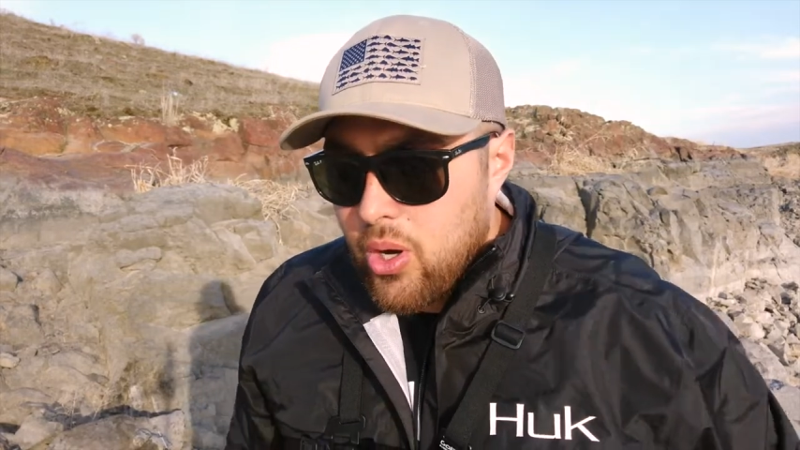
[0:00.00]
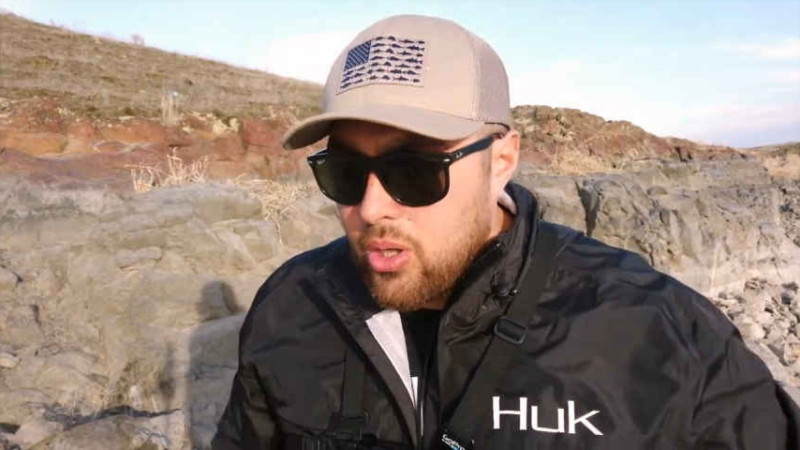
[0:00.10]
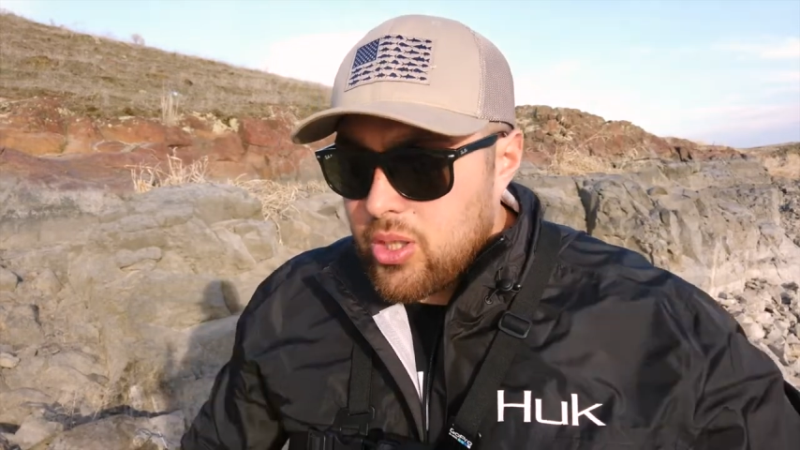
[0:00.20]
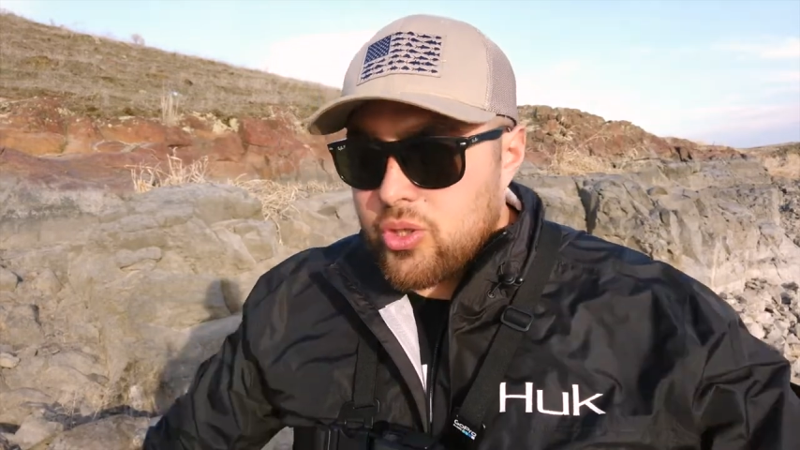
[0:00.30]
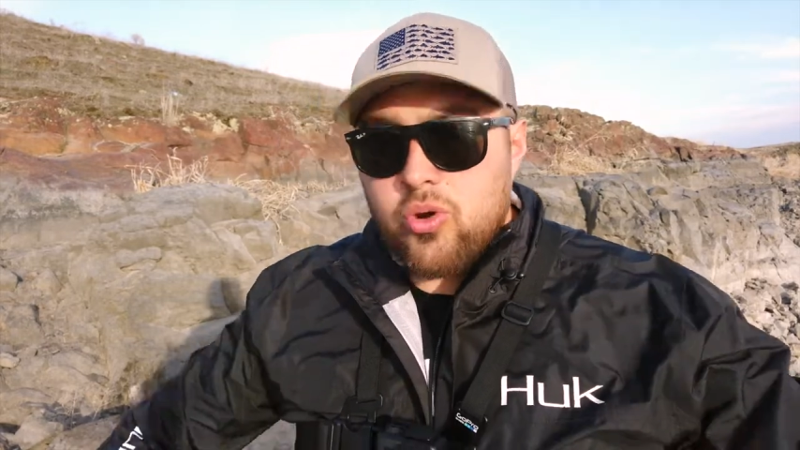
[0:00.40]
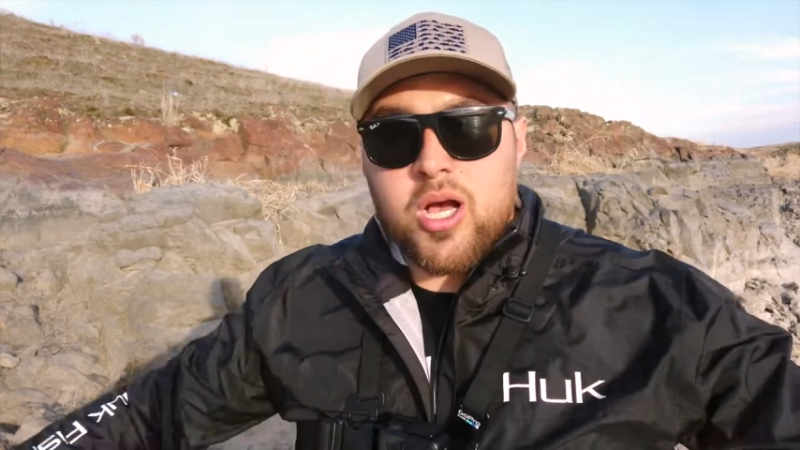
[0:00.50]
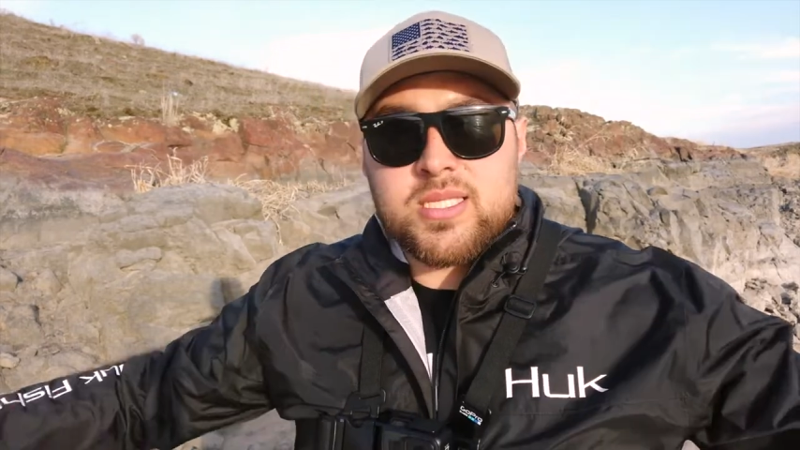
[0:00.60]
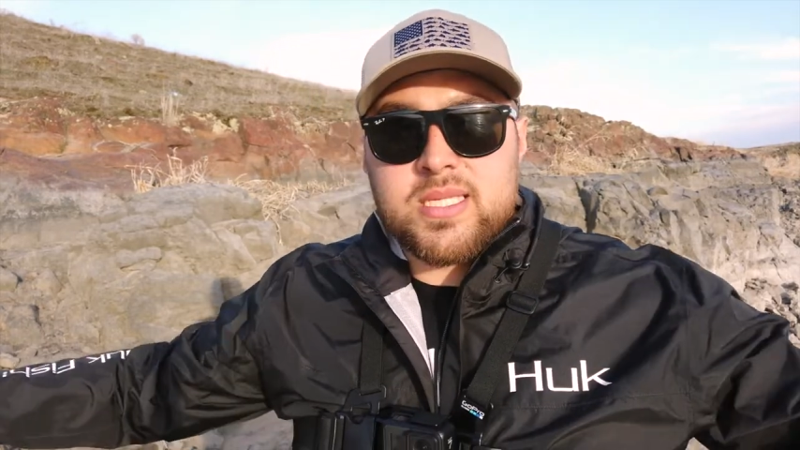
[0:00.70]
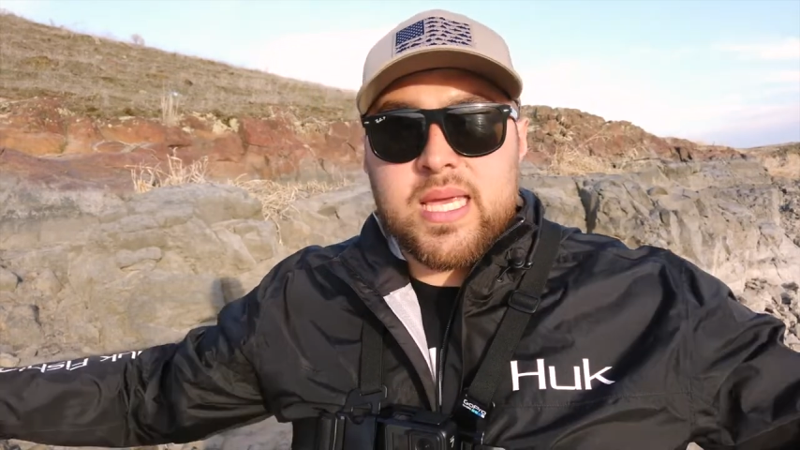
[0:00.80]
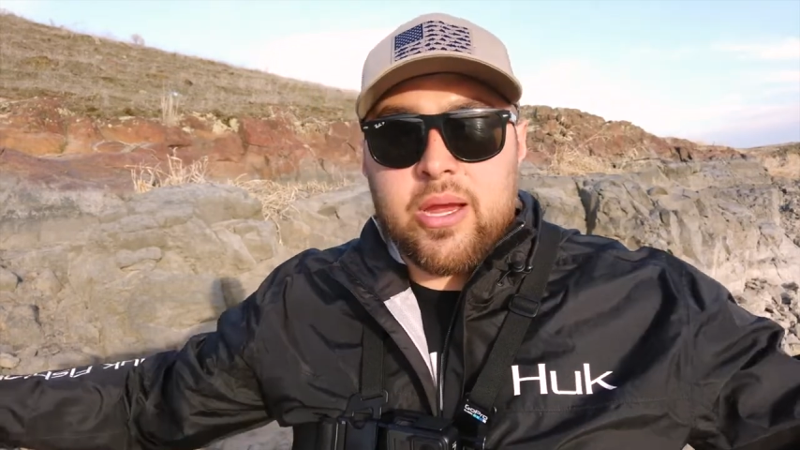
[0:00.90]
all
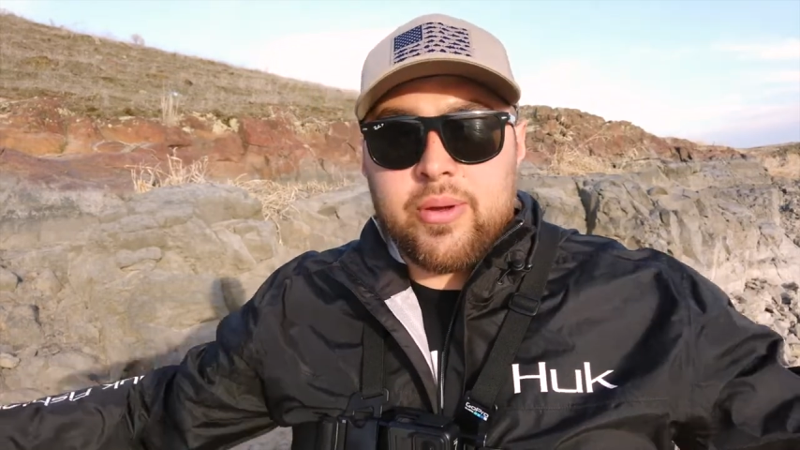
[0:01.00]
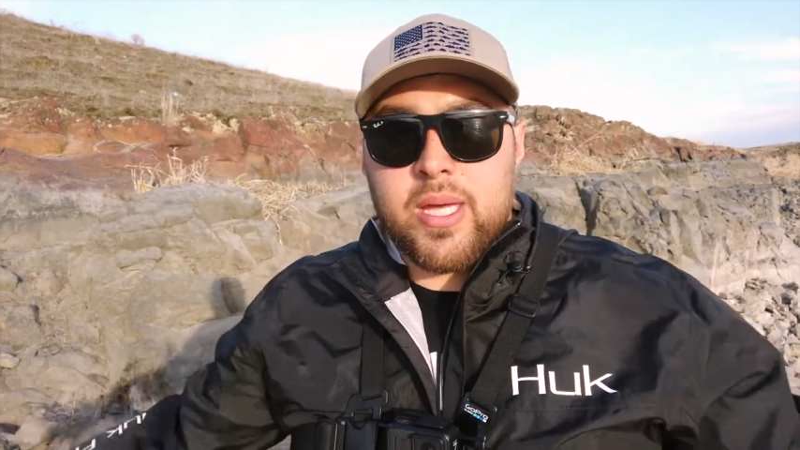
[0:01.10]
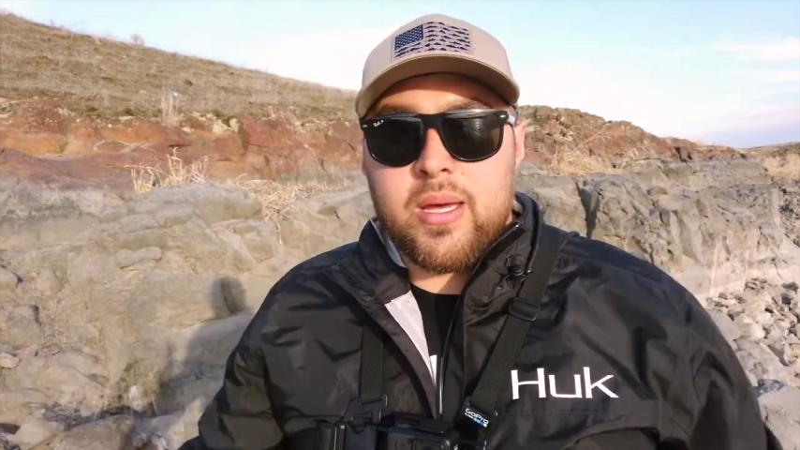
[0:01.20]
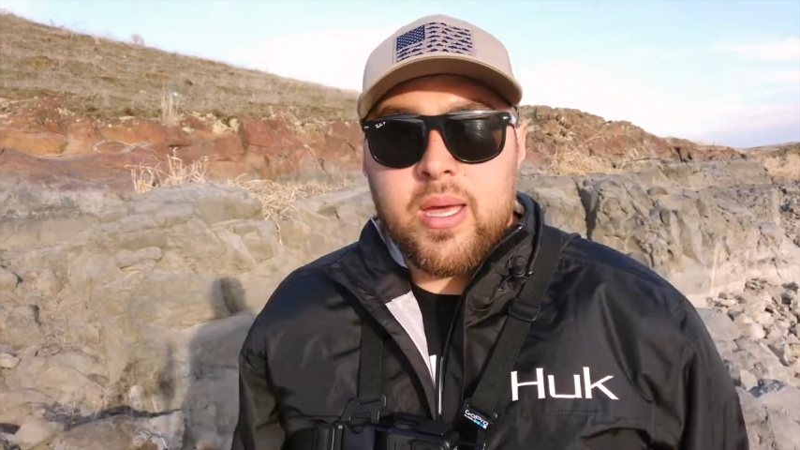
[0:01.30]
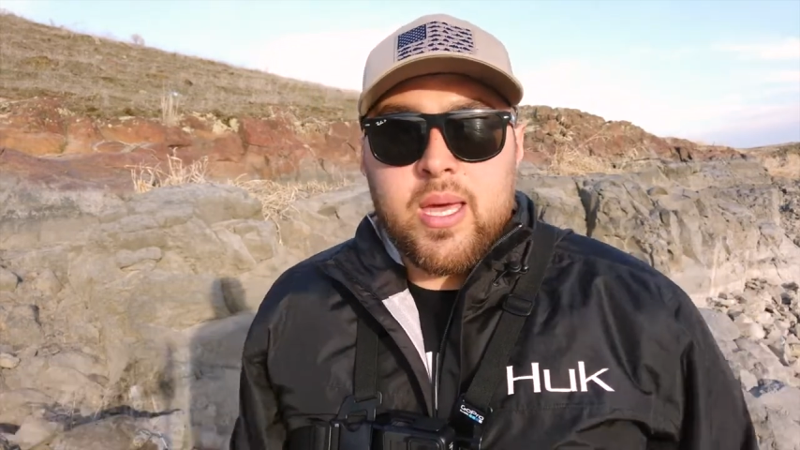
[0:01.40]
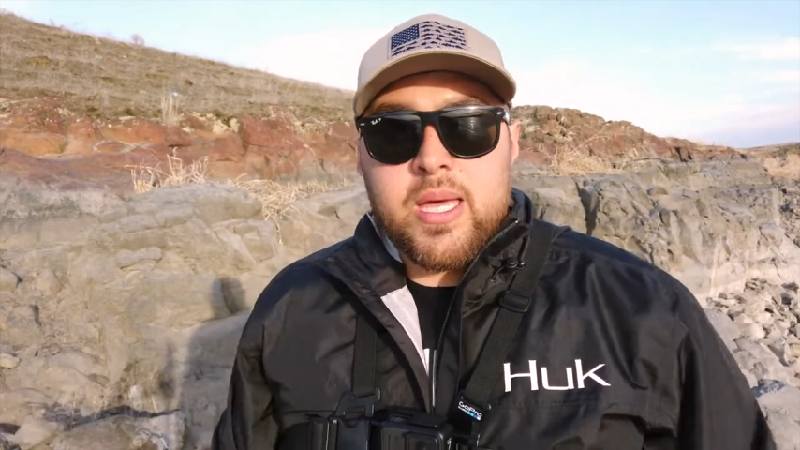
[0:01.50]
across the area.